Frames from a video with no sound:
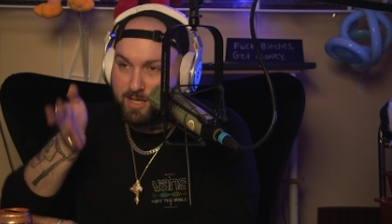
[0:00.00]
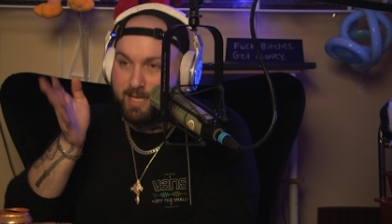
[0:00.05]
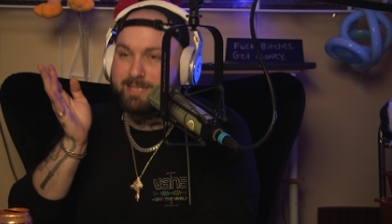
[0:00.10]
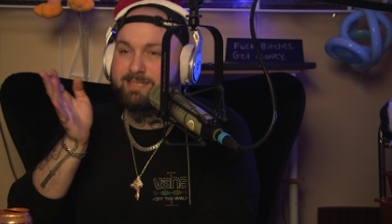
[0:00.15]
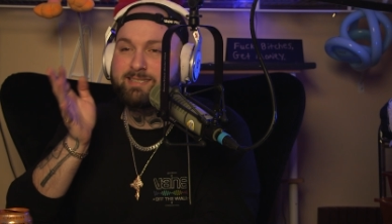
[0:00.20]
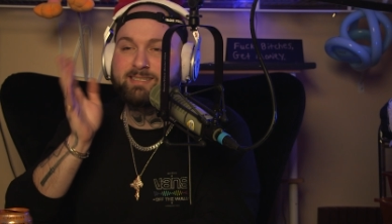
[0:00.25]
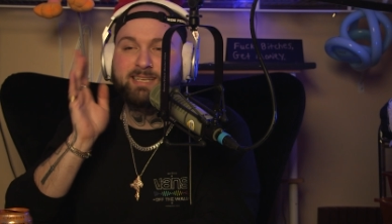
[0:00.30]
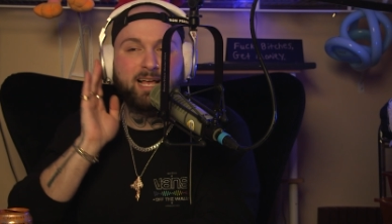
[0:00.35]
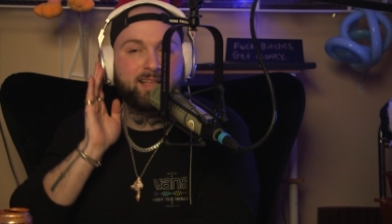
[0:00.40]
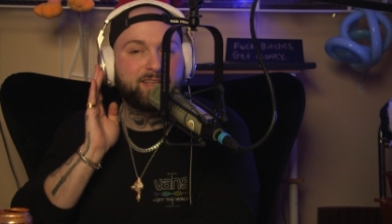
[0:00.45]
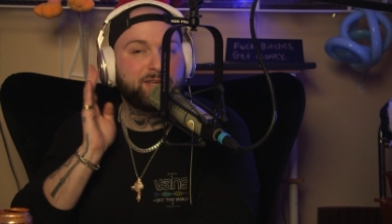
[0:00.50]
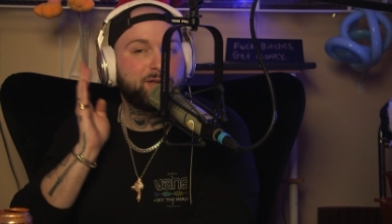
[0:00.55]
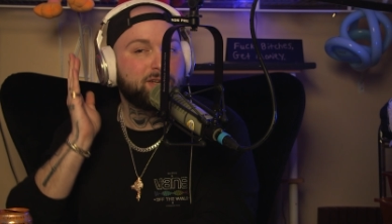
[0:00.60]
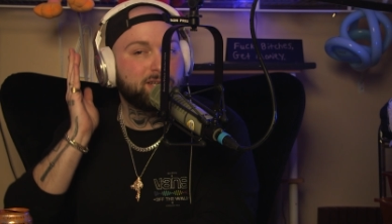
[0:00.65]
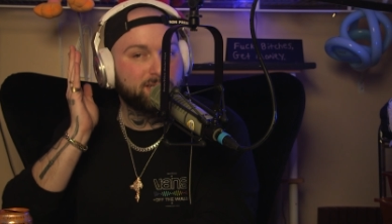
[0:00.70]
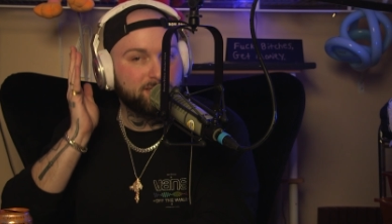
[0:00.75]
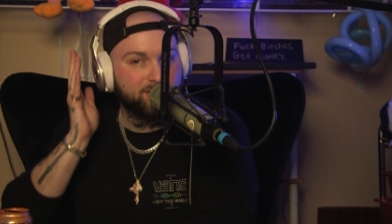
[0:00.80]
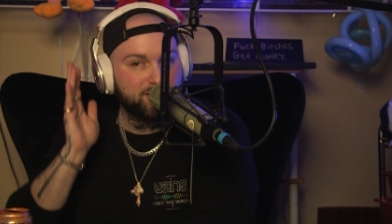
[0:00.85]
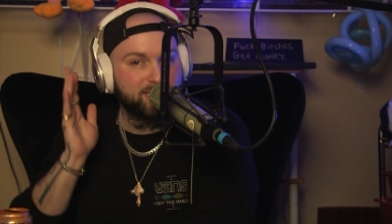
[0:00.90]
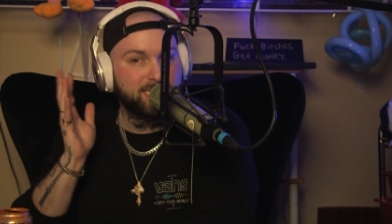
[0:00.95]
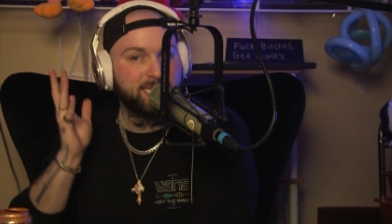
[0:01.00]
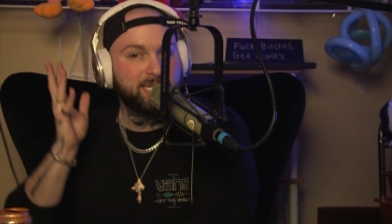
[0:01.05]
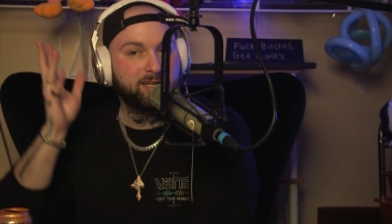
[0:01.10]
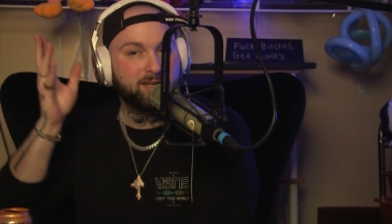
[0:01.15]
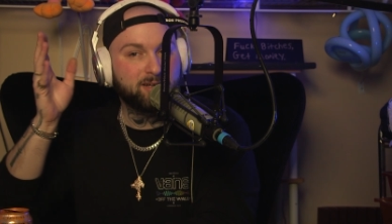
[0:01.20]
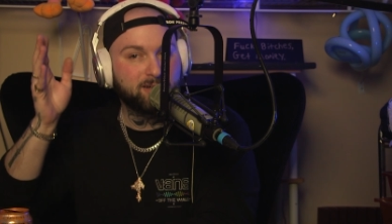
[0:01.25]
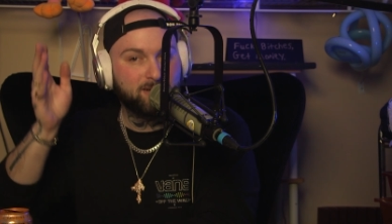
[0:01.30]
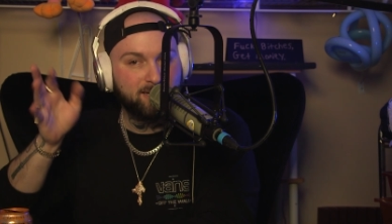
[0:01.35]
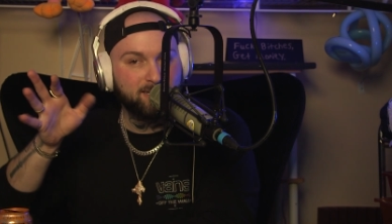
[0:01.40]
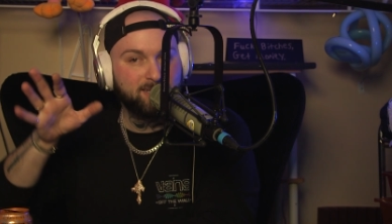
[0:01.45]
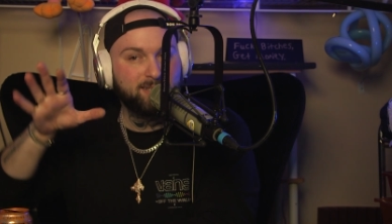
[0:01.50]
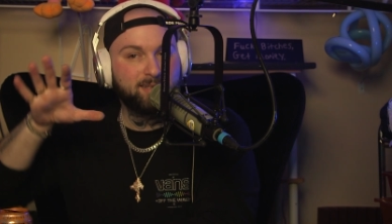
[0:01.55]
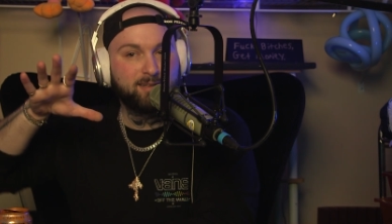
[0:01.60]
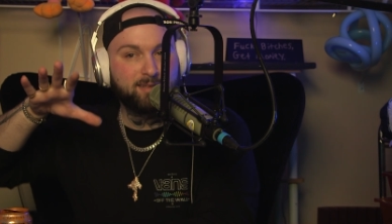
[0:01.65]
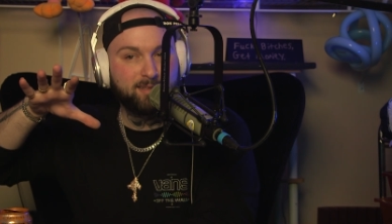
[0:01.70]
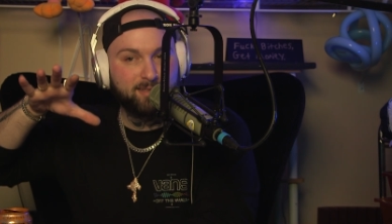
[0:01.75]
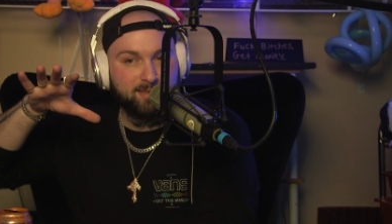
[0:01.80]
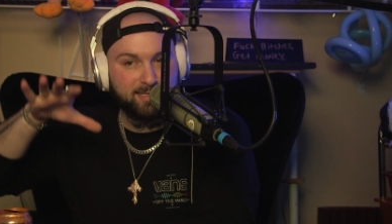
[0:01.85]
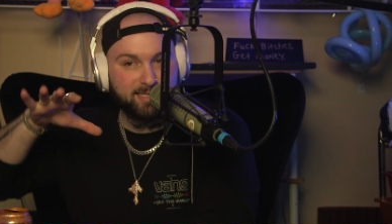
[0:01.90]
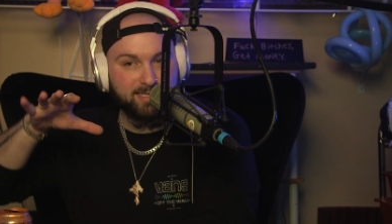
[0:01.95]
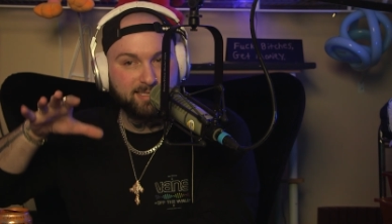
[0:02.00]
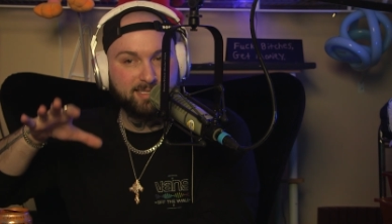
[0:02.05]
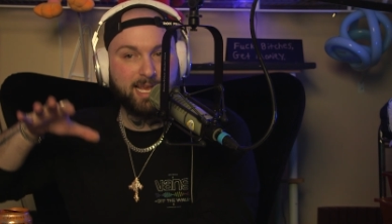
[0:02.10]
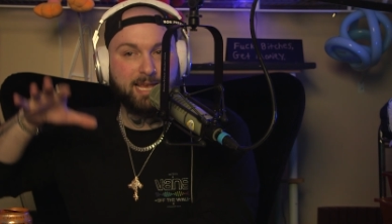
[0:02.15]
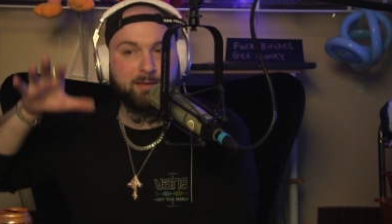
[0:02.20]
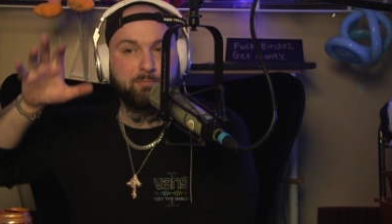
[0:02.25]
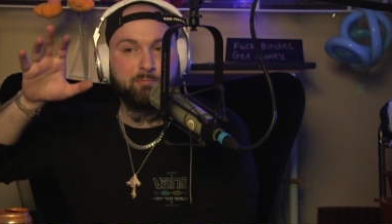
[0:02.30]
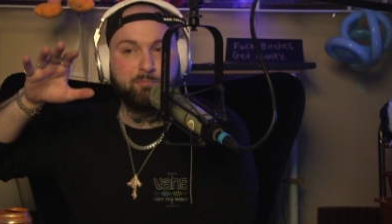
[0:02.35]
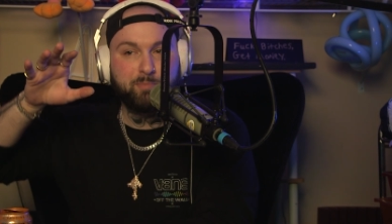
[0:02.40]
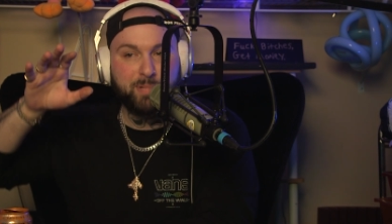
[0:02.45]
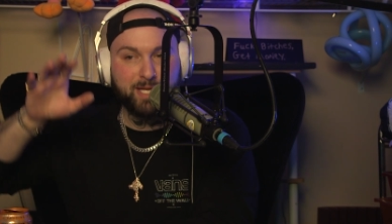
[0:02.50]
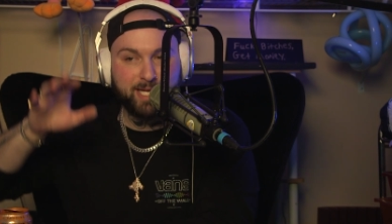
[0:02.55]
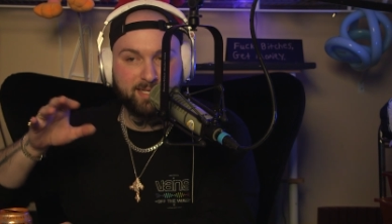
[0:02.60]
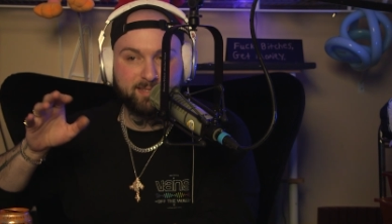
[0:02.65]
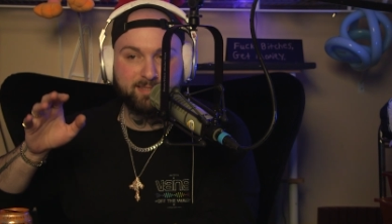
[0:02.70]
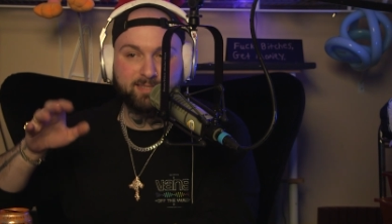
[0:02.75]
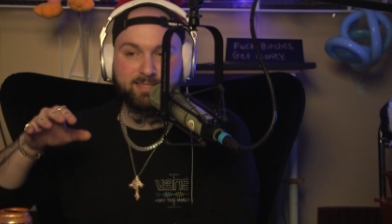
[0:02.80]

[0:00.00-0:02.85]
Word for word: it's not like you can just hear the same beats,